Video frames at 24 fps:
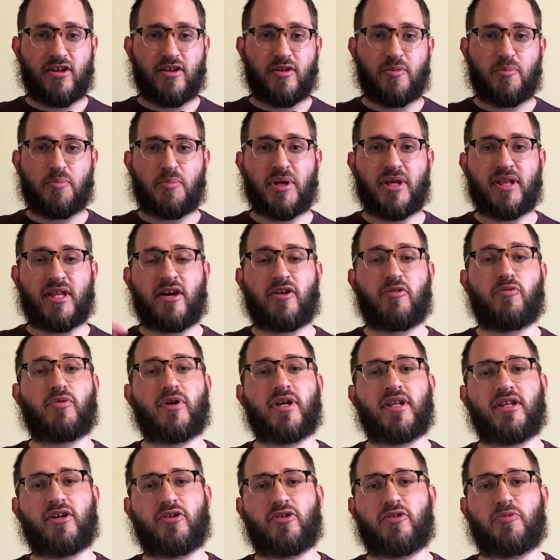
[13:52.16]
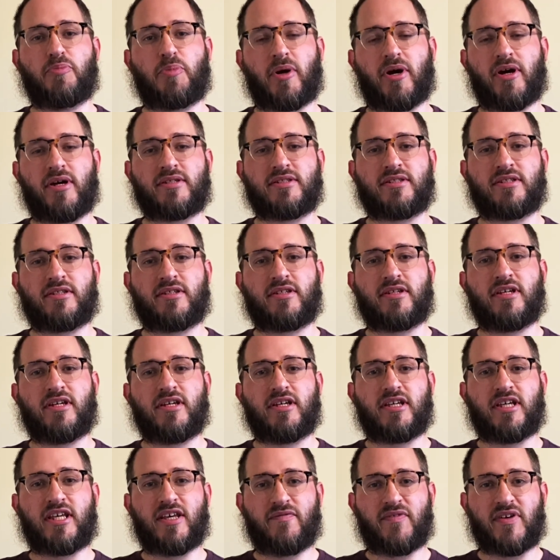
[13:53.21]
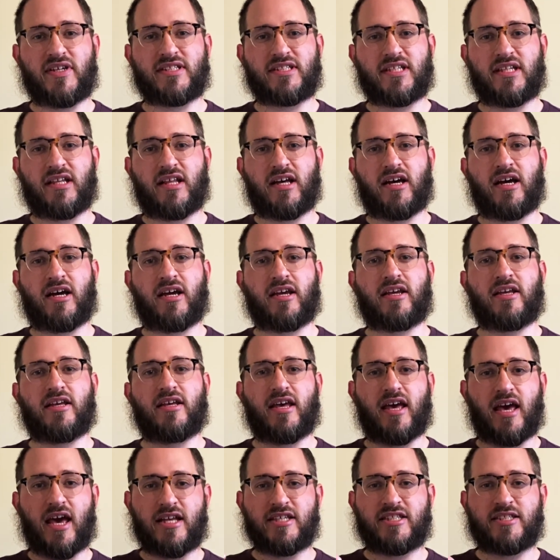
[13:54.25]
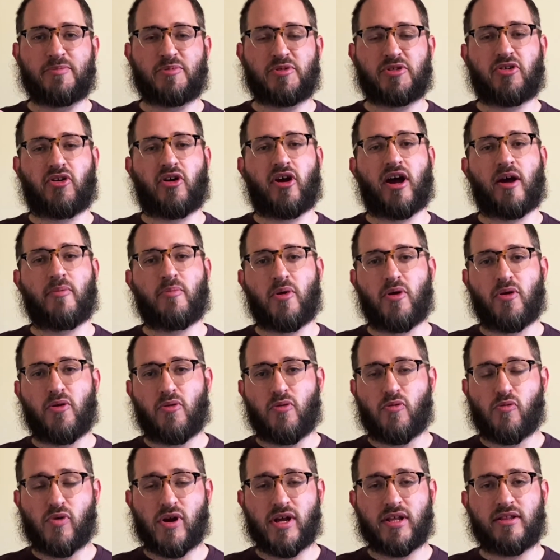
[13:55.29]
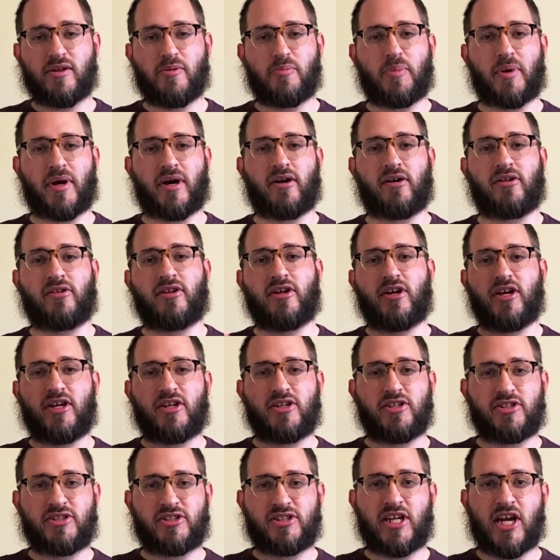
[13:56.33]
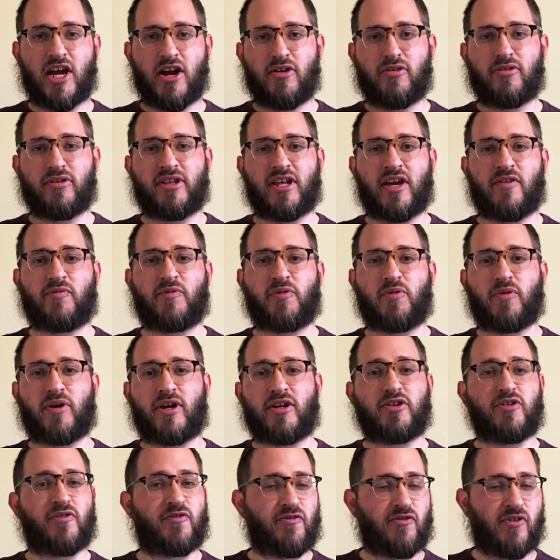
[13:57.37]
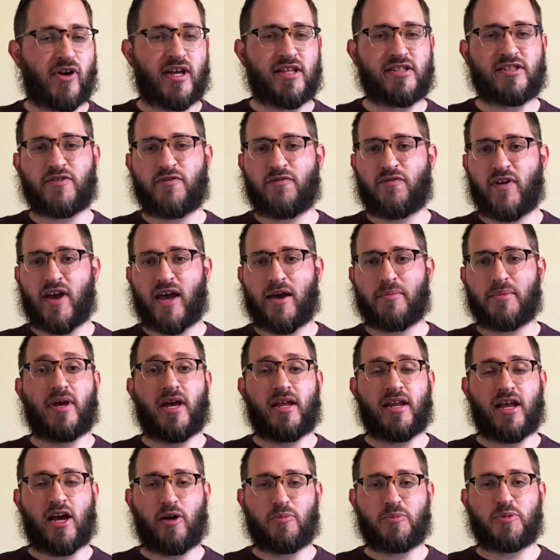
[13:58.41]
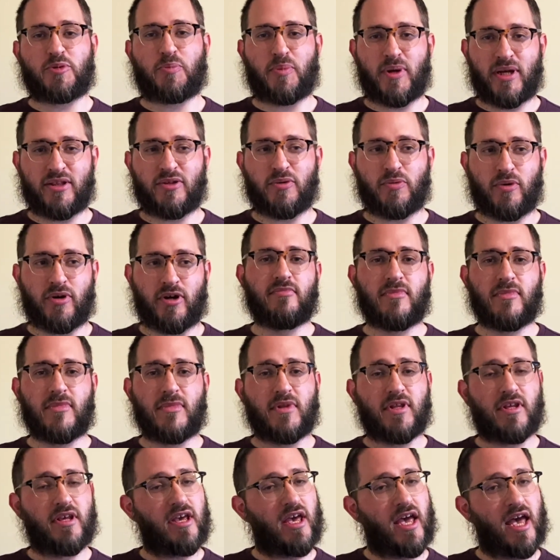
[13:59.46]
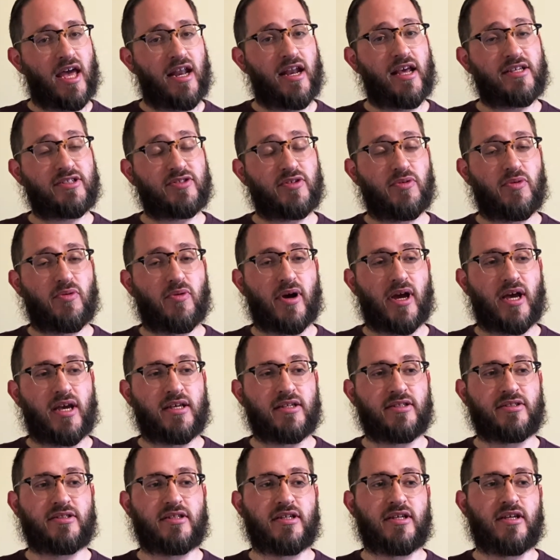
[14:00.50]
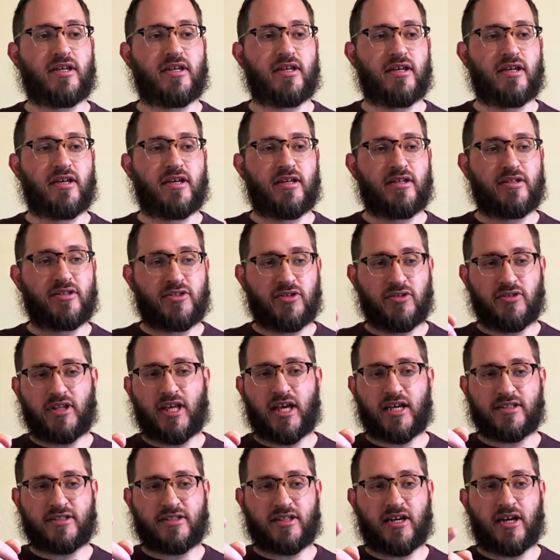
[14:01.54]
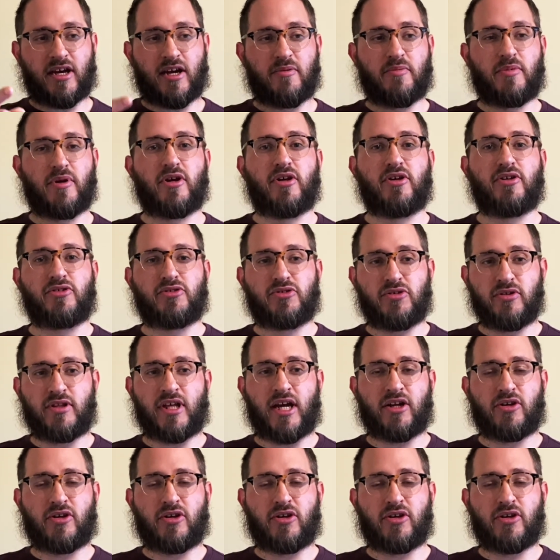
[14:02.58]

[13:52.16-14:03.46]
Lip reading: be that a really good person, give us a like and subscribe, ring the bell, share it with everyone, your friends, your family, and help spread the word. And as always, till next time, do that